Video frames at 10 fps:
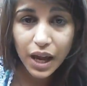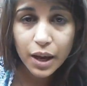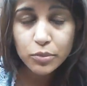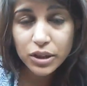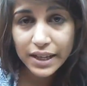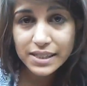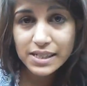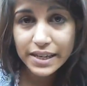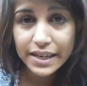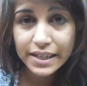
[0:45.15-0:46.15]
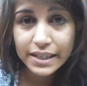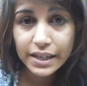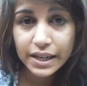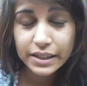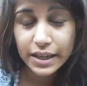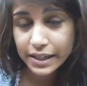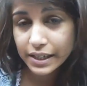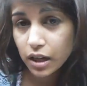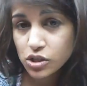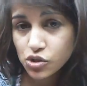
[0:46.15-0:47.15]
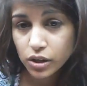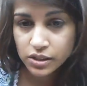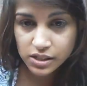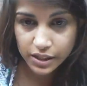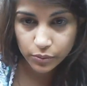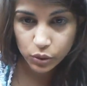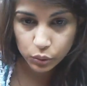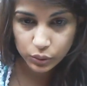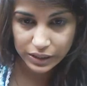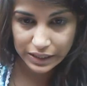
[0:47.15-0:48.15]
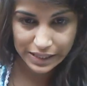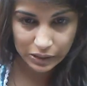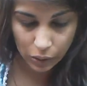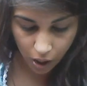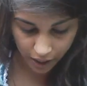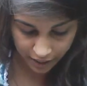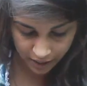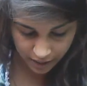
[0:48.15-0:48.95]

emulate a, an A-class drug, so they were called a legal high.